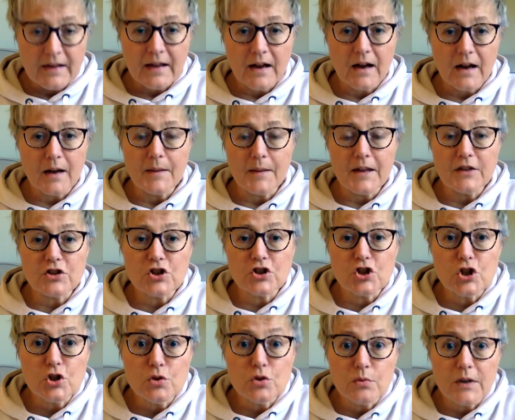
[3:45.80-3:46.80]
Uh, it's
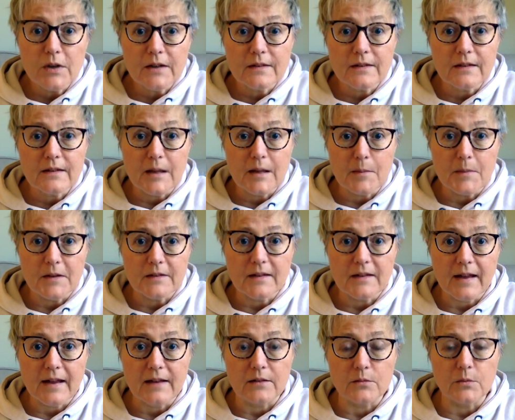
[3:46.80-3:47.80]
too risky, Miss
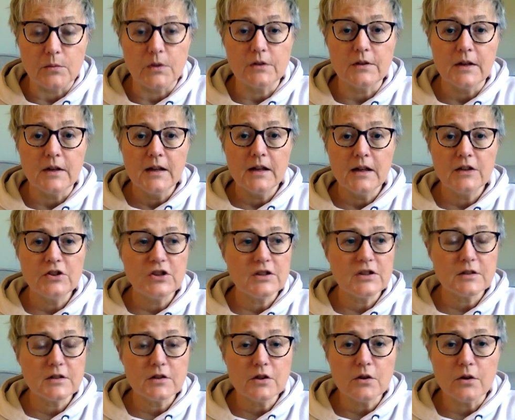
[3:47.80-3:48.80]
Aylward. And she
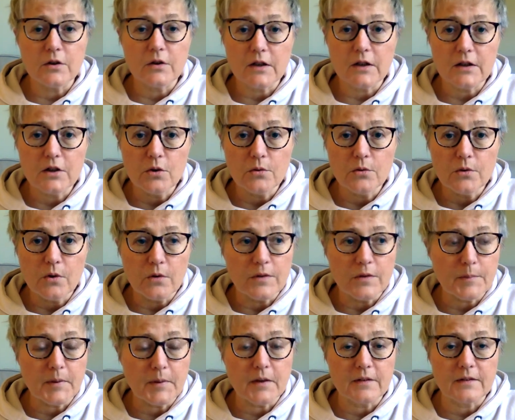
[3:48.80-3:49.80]
said, Look, you're not
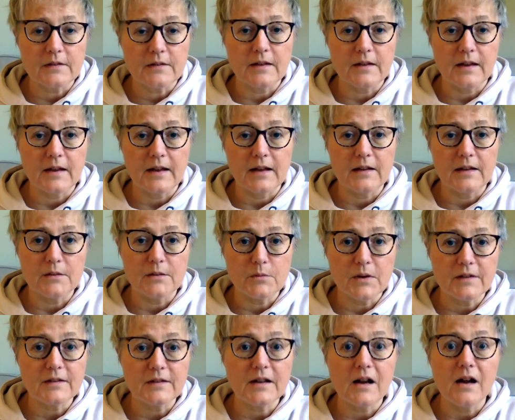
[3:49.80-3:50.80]
the person taking the
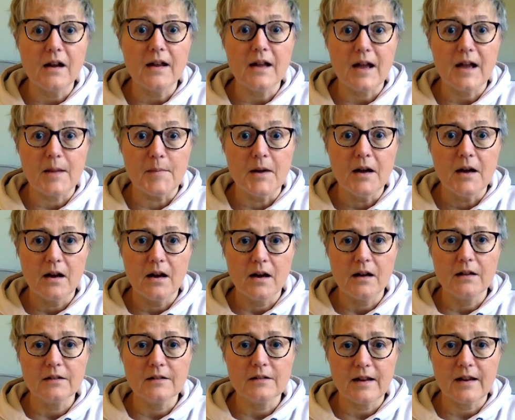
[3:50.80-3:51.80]
risk. I am.
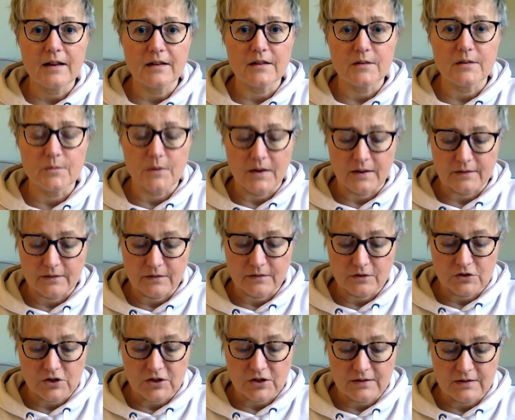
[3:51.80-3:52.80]
I'll take the risk,
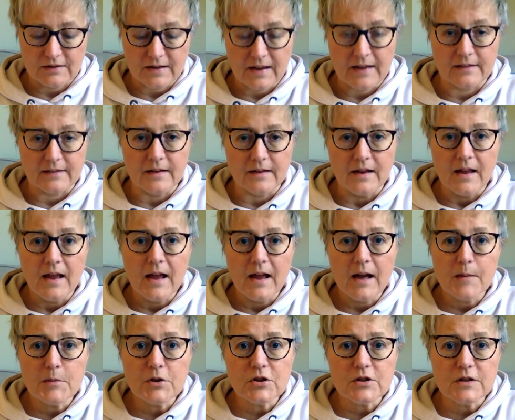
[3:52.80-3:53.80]
she said. How
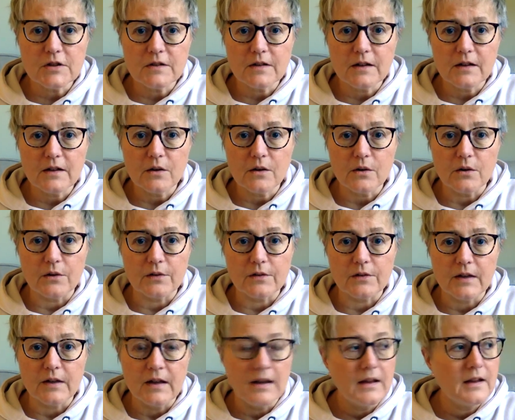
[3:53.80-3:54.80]
much does it cost?
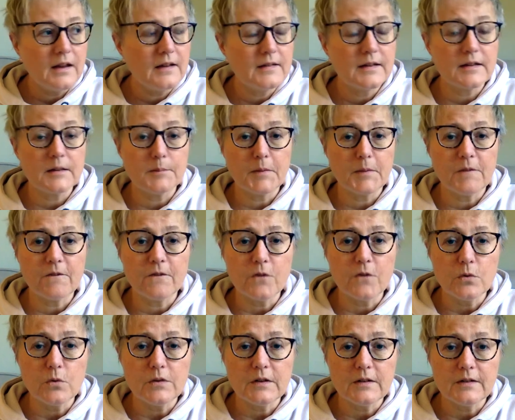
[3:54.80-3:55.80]
He said, It'll be
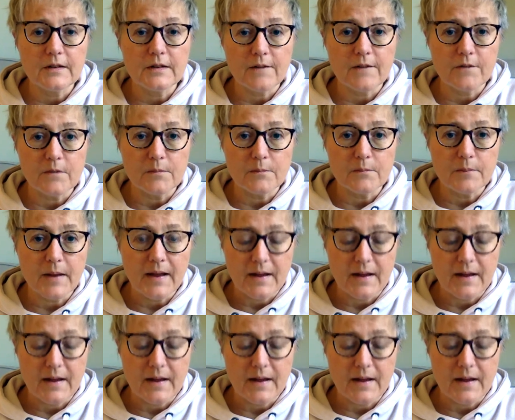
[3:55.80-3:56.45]
£47.